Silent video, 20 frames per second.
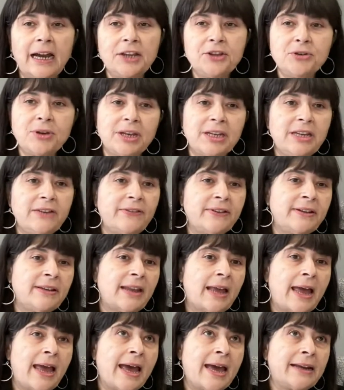You can even
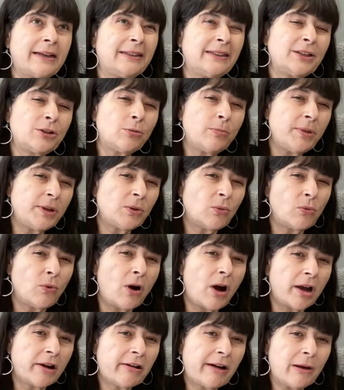add a little bit of
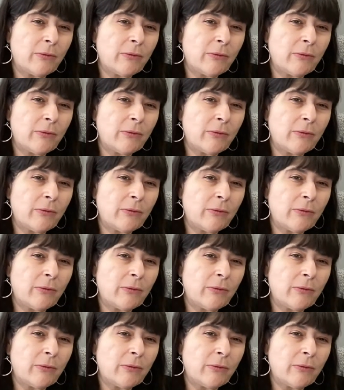water.